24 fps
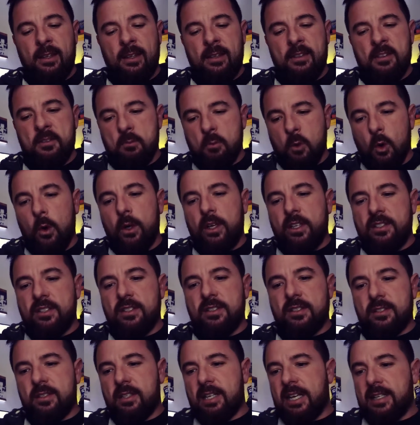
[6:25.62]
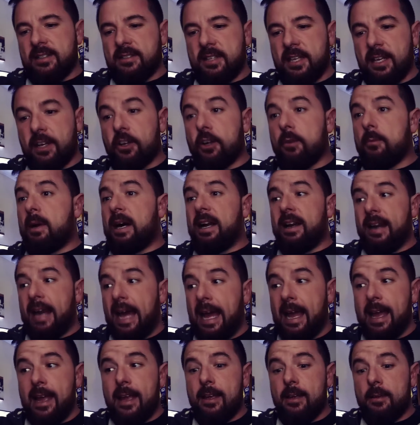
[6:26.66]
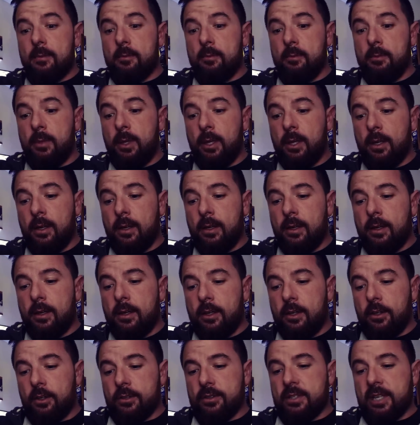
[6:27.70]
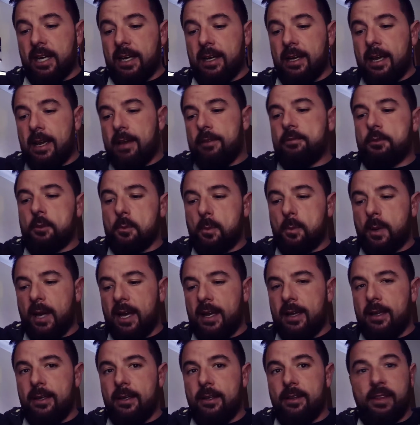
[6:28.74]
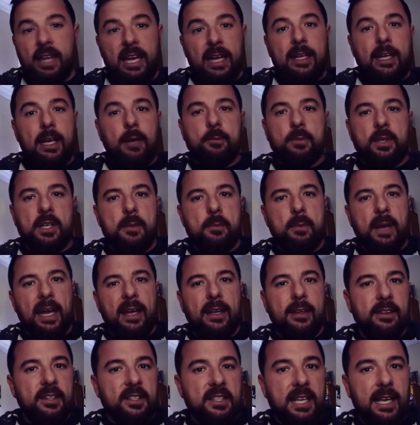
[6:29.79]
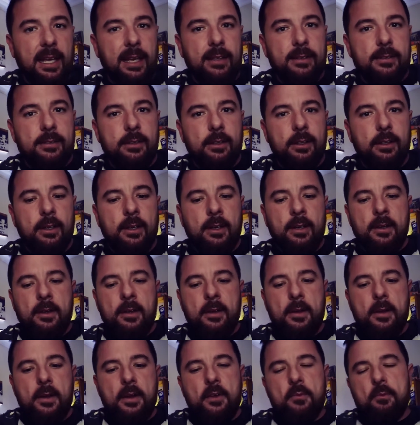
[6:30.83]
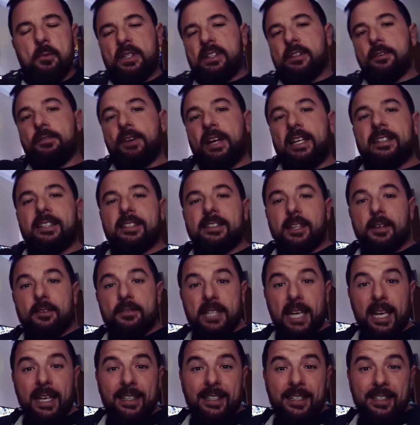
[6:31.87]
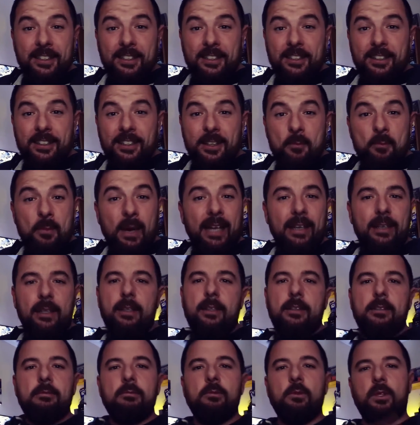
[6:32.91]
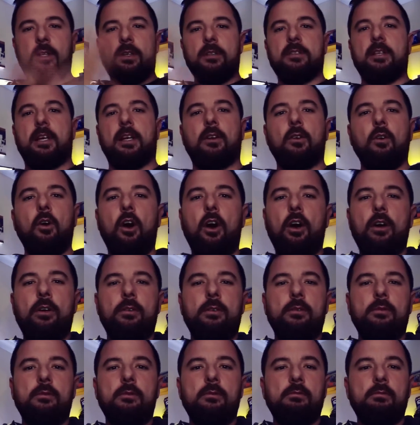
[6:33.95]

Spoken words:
The mortgage is still outstanding on my name because I have to pay that company back the debt. But the fact that they've taken the money, it's like, oh,